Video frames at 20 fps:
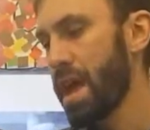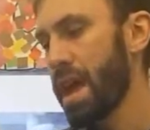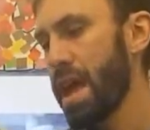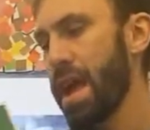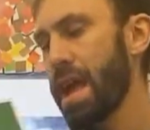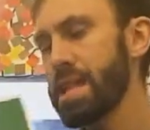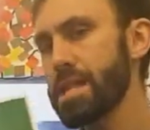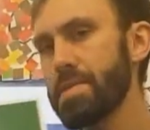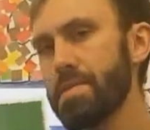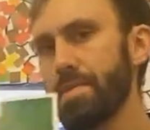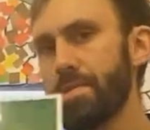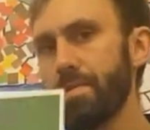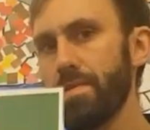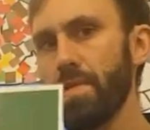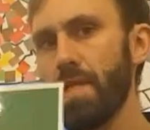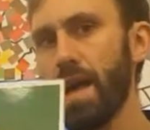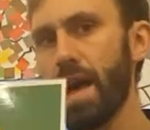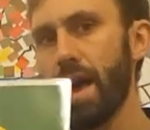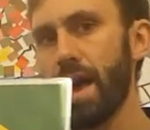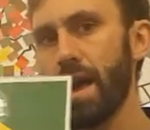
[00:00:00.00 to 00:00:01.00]
has a
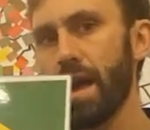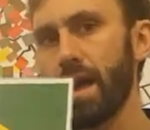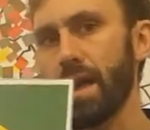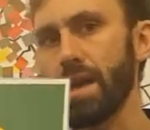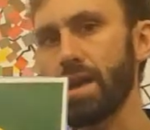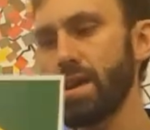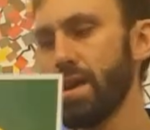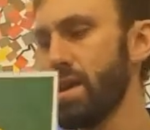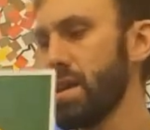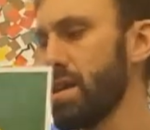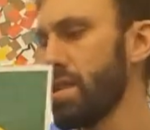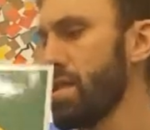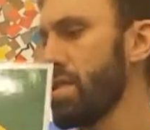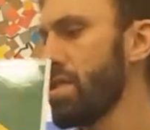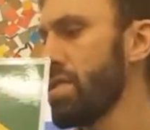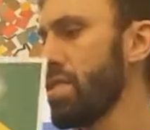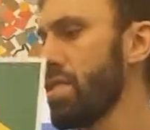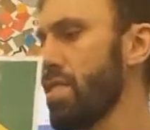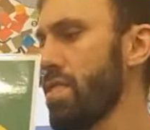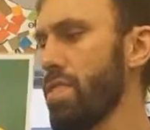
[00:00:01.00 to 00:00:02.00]
flag
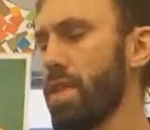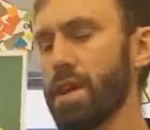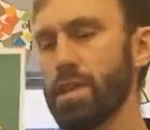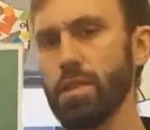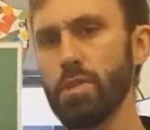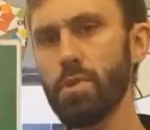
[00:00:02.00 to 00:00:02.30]
that